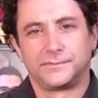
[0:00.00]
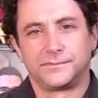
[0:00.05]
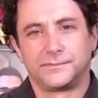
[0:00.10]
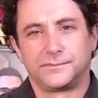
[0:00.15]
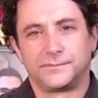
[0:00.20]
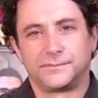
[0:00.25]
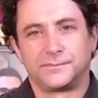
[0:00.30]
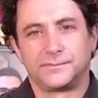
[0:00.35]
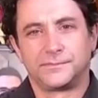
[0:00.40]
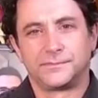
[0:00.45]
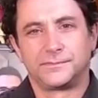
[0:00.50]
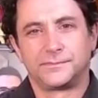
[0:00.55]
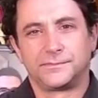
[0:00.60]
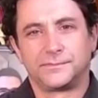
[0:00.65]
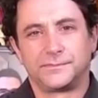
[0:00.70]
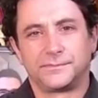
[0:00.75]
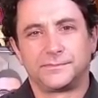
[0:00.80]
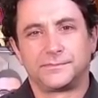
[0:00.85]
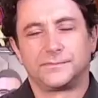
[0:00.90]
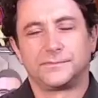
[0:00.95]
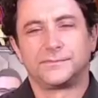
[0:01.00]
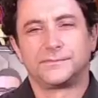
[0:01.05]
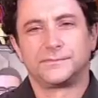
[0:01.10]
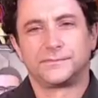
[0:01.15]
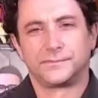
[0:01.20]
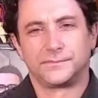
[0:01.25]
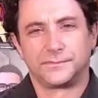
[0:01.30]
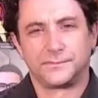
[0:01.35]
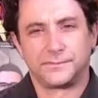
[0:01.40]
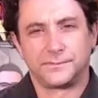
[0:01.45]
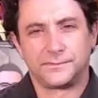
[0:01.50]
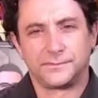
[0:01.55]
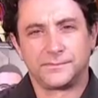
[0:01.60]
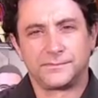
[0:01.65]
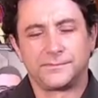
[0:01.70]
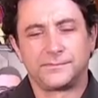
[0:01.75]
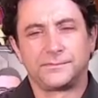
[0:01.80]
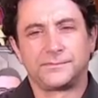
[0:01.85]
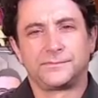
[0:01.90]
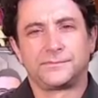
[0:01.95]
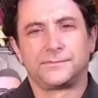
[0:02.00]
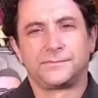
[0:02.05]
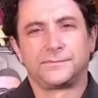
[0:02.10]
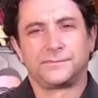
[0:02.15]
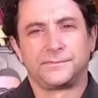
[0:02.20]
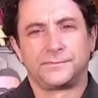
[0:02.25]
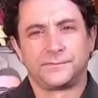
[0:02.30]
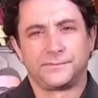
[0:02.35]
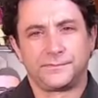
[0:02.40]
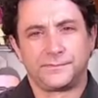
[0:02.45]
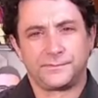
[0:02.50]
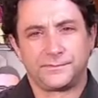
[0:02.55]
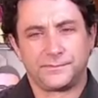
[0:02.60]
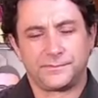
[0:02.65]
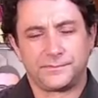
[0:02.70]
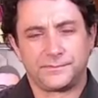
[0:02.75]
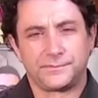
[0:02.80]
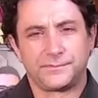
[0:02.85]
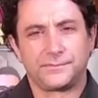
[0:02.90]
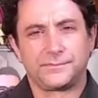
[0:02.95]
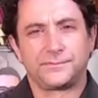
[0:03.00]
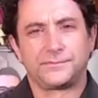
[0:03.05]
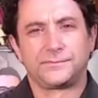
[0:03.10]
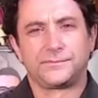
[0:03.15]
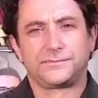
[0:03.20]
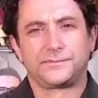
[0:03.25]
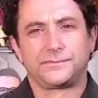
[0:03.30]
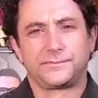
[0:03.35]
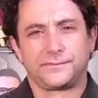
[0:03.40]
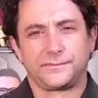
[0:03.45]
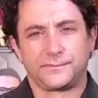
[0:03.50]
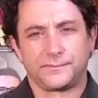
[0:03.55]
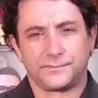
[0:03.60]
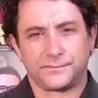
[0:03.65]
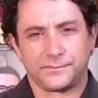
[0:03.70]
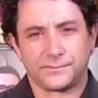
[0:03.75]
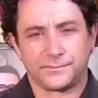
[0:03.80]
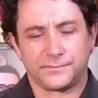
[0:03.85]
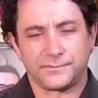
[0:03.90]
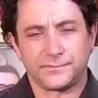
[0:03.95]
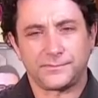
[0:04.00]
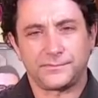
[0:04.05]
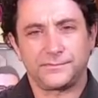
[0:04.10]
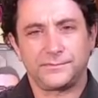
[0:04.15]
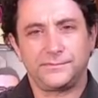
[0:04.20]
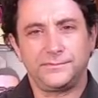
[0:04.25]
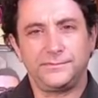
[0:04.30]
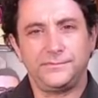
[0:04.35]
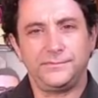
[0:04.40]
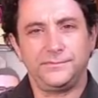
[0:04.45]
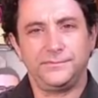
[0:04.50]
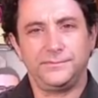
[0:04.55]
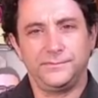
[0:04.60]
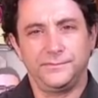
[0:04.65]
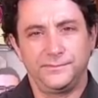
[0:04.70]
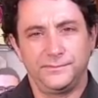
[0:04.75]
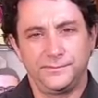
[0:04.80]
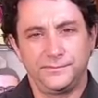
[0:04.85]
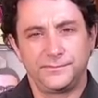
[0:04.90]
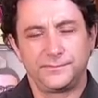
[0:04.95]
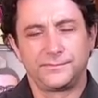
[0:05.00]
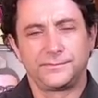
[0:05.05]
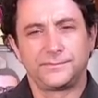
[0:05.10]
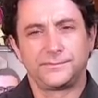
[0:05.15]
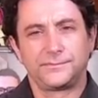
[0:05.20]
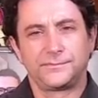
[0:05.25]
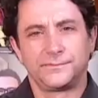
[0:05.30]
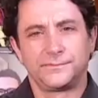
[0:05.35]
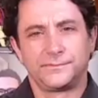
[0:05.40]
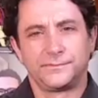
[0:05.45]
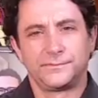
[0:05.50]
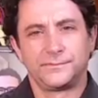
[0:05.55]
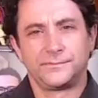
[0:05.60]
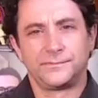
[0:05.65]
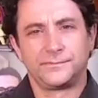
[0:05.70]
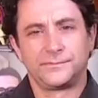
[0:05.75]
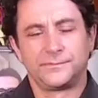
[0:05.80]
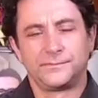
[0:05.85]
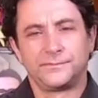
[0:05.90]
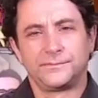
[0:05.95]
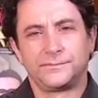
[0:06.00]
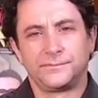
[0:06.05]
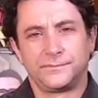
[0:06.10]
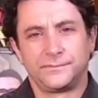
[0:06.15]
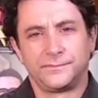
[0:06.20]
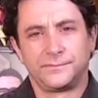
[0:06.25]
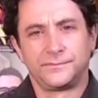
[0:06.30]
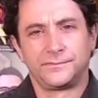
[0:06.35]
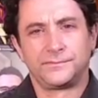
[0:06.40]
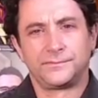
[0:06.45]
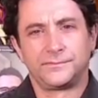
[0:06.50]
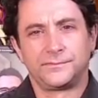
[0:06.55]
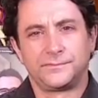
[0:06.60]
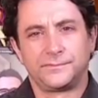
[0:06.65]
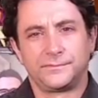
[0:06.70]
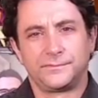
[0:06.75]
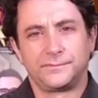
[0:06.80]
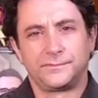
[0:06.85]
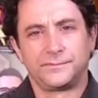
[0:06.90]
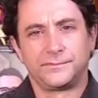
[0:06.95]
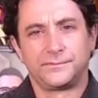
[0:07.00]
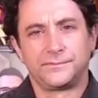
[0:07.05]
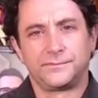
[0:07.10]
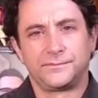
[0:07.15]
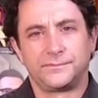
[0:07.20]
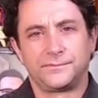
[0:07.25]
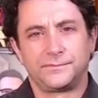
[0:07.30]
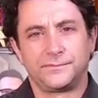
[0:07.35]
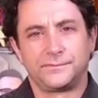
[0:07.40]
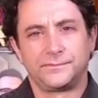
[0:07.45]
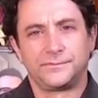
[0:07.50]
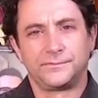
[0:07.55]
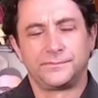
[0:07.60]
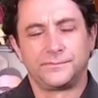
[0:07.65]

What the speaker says: (silent)